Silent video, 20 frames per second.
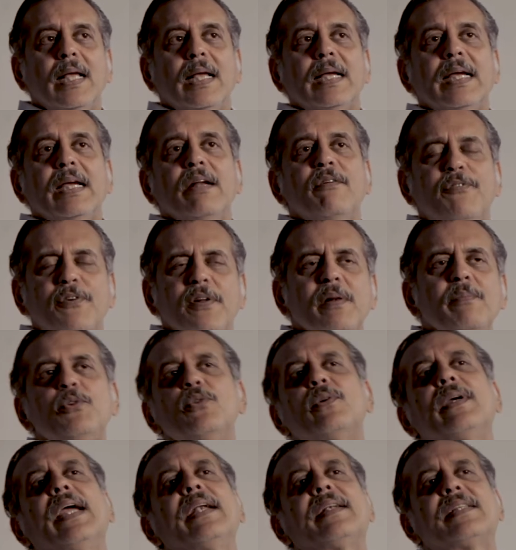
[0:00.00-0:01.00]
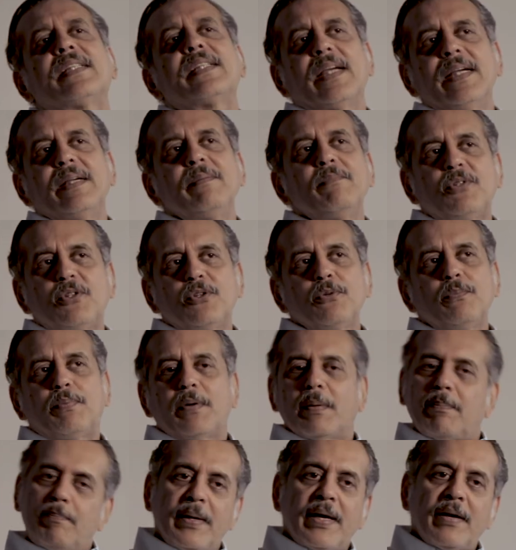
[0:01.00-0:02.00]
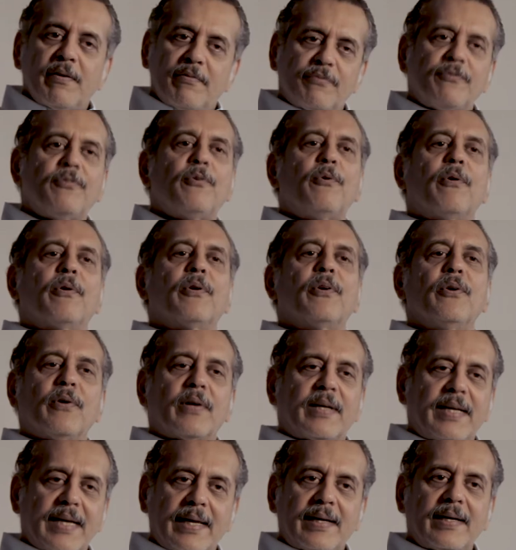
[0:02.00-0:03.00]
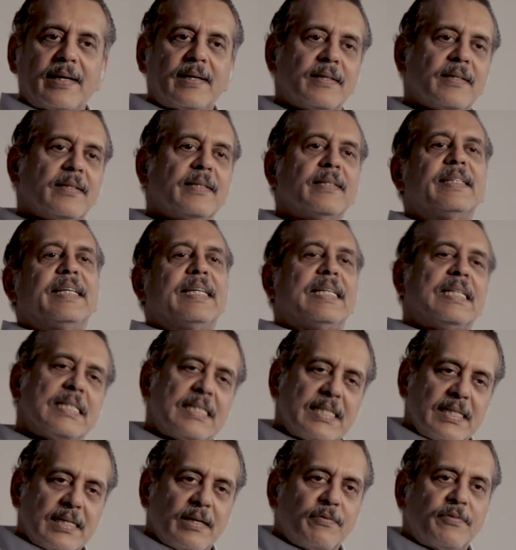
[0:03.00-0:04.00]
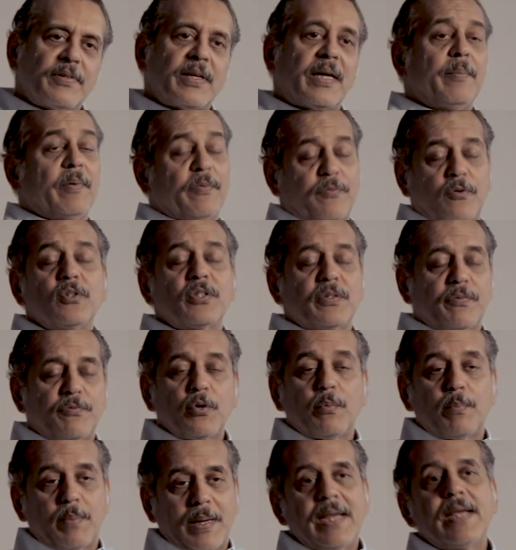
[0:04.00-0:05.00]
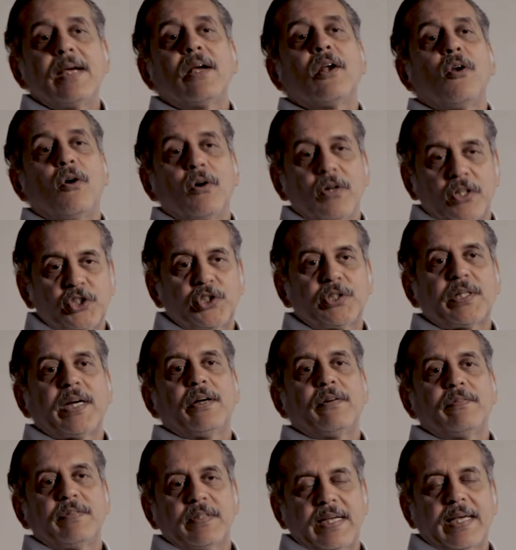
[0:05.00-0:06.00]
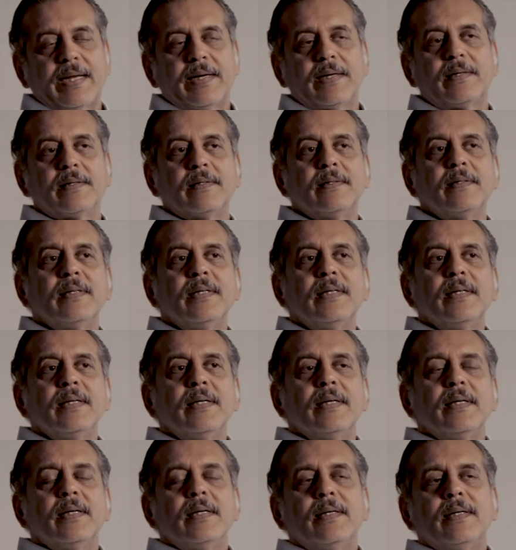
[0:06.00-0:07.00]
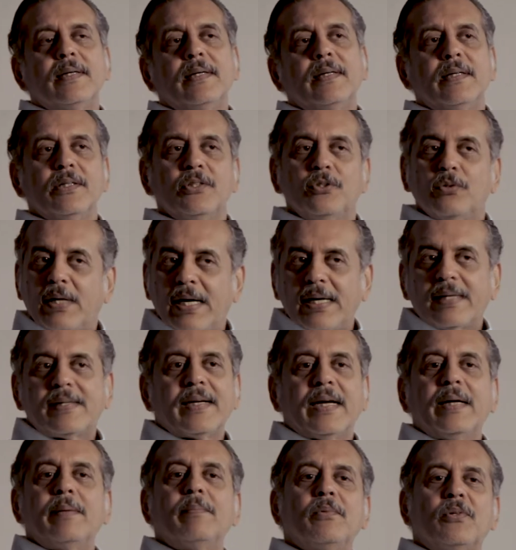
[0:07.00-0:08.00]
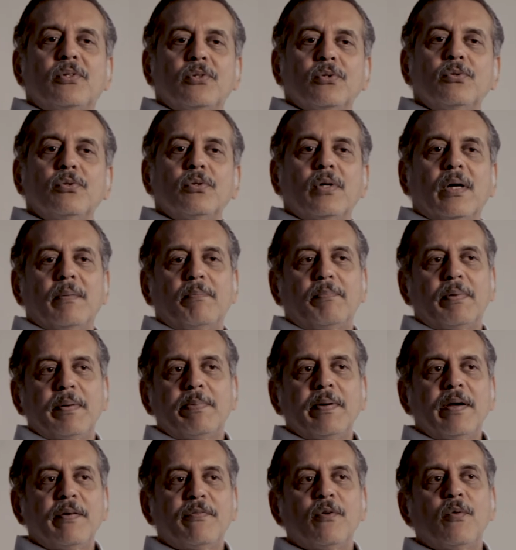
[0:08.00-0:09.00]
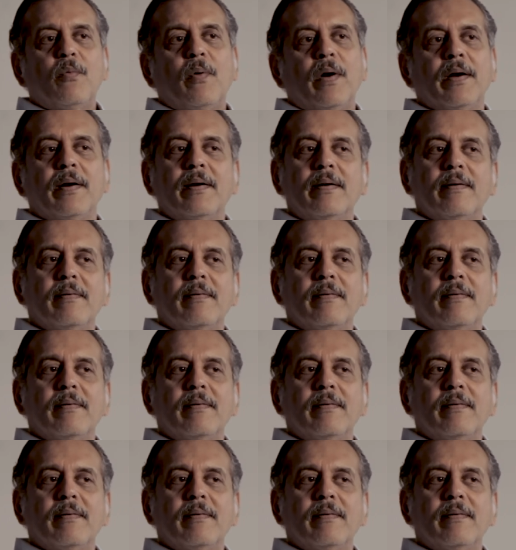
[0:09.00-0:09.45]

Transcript: In film, you get time to prepare for your character. There is enough time. Of course, if you're playing a longish kind of a character, uh, you get time to uh, prepare for one.